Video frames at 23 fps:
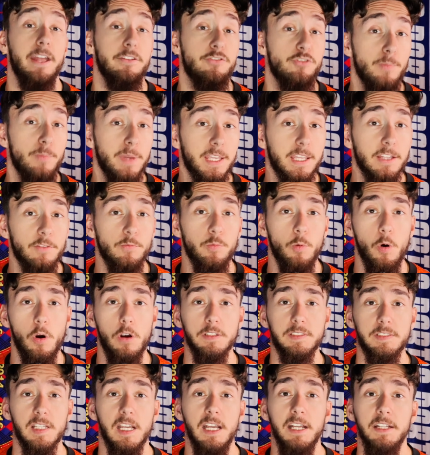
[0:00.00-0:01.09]
And to make it
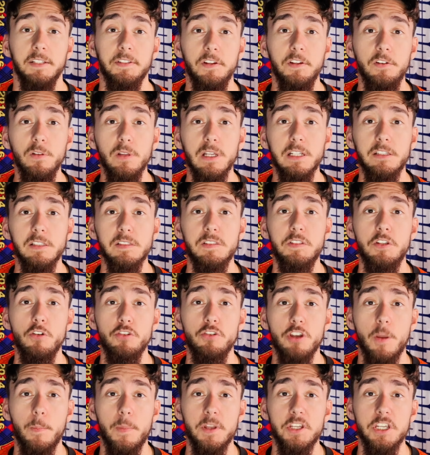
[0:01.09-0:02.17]
worse, their latest Euro
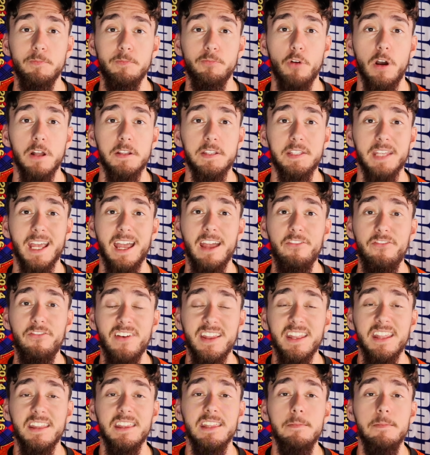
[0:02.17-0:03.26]
Championship runs have
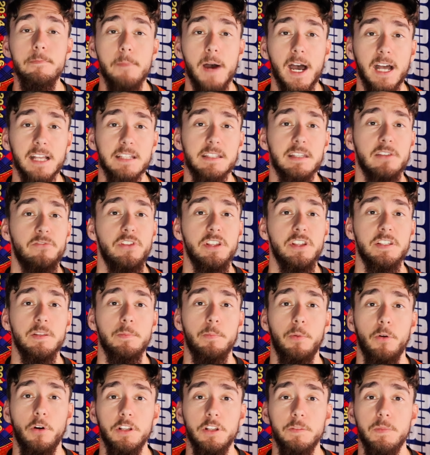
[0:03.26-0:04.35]
ended in massive
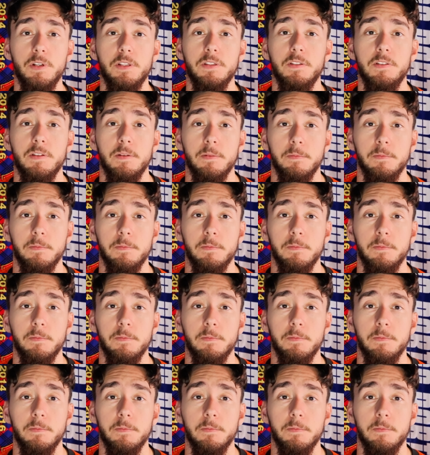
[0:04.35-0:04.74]
disappointment.